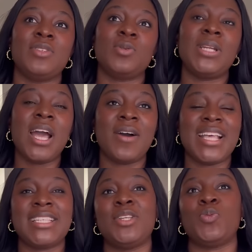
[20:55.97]
So now I
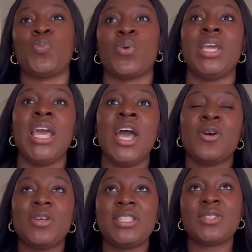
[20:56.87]
started to pray
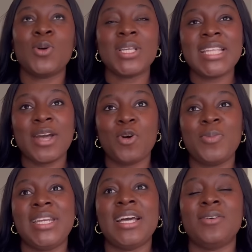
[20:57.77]
because the score started
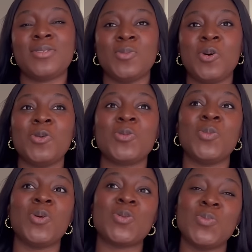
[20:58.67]
coming down small,
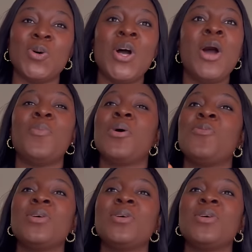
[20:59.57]
small, small, but it